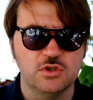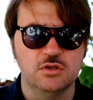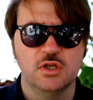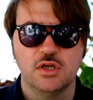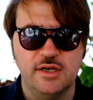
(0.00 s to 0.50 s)
you
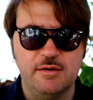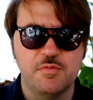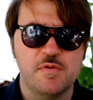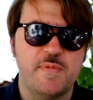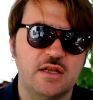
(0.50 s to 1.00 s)
know,
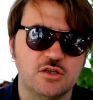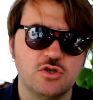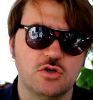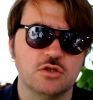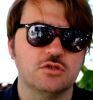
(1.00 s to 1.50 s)
never preparing
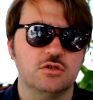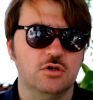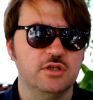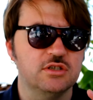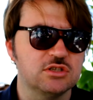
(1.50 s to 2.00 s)
shots,
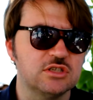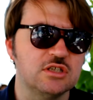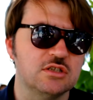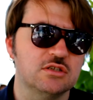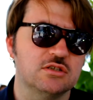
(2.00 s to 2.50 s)
only the
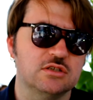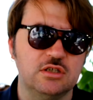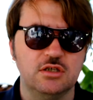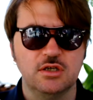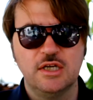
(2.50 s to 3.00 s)
scenes
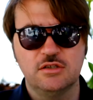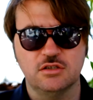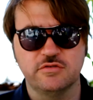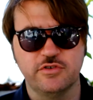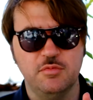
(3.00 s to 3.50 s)
that are
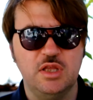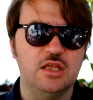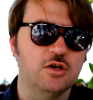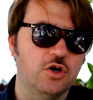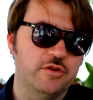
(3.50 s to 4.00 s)

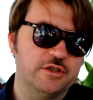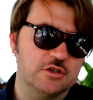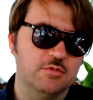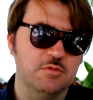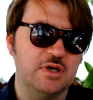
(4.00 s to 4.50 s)
transforming in
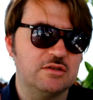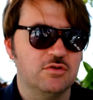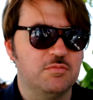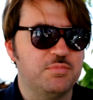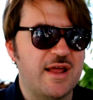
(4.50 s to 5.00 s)
others, coming
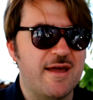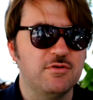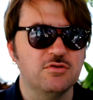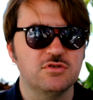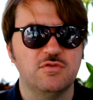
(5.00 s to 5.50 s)
back to the
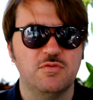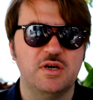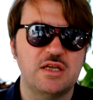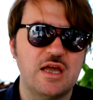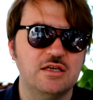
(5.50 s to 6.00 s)
previous with
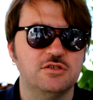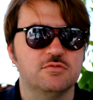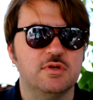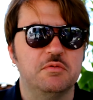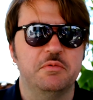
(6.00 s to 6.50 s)

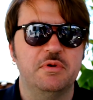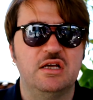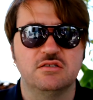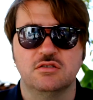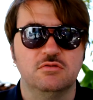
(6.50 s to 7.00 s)
variations, blah, blah,
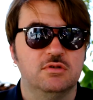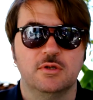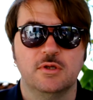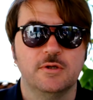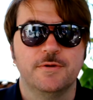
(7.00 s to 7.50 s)
blah. So,
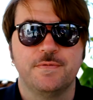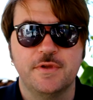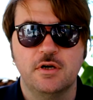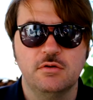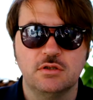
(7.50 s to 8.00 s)

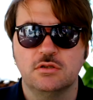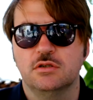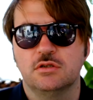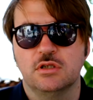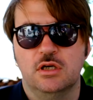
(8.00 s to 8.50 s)
no,
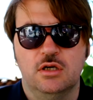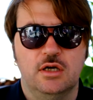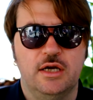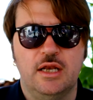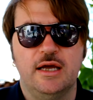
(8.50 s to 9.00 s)

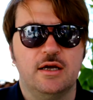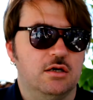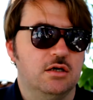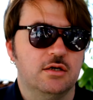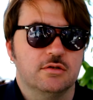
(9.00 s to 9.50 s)
I
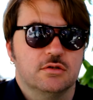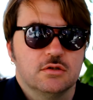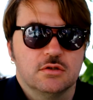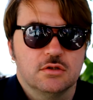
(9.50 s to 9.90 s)
like to